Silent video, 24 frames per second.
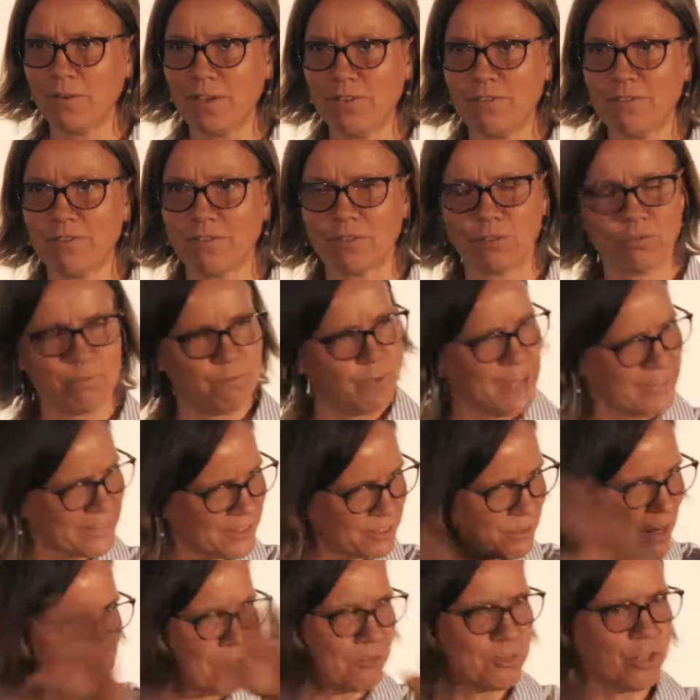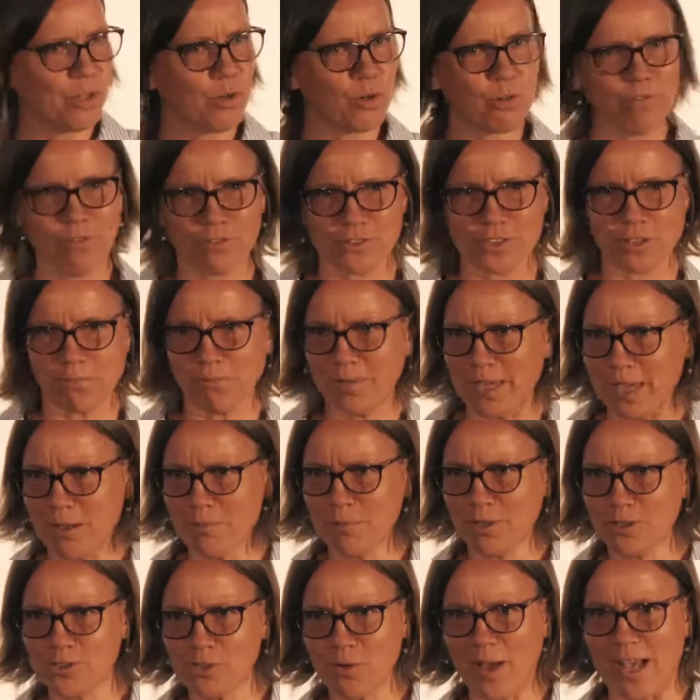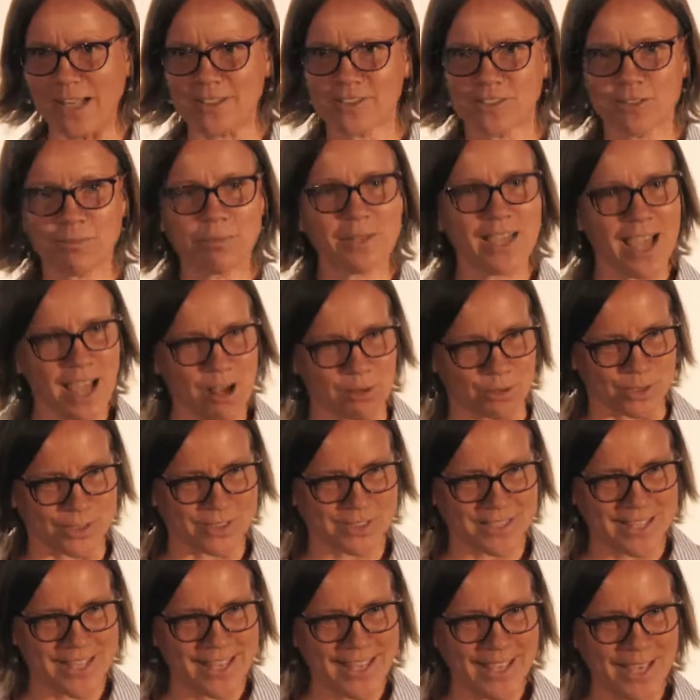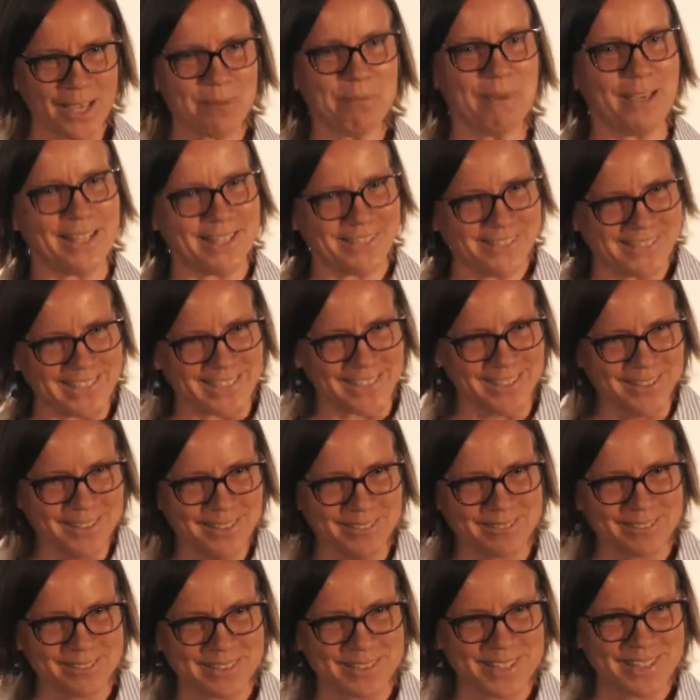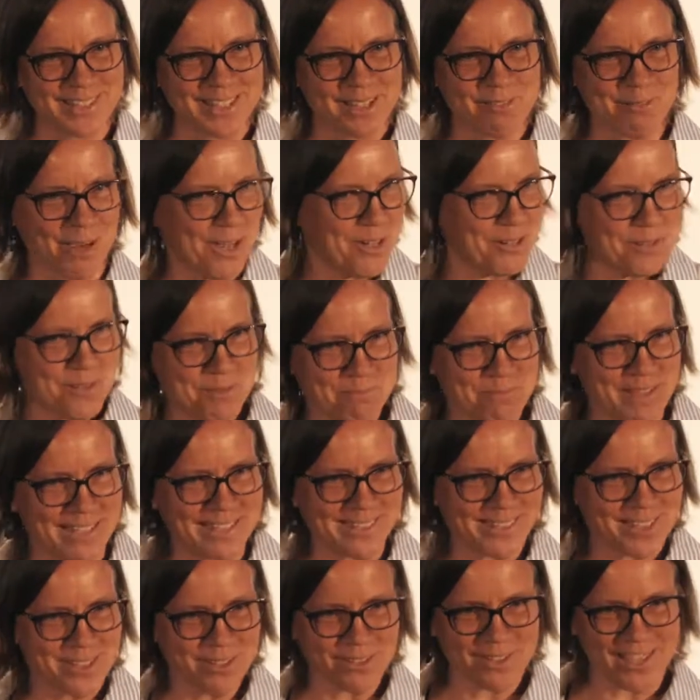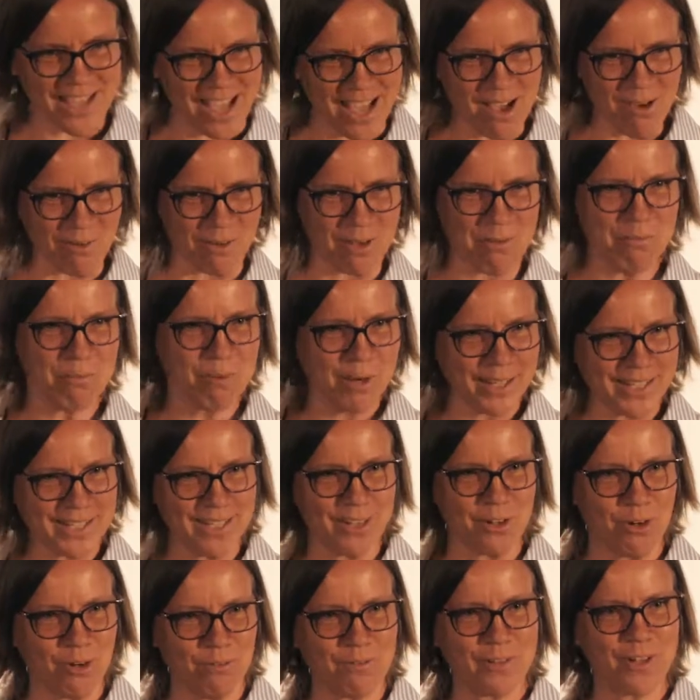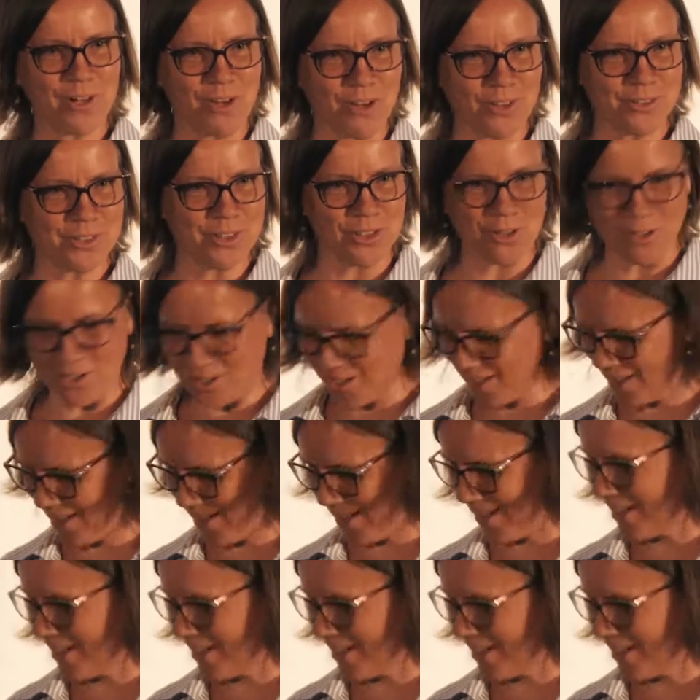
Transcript: we went around to look for some neighbors who had some cows and made a deal. Why don't you milk your cow and bring it over on your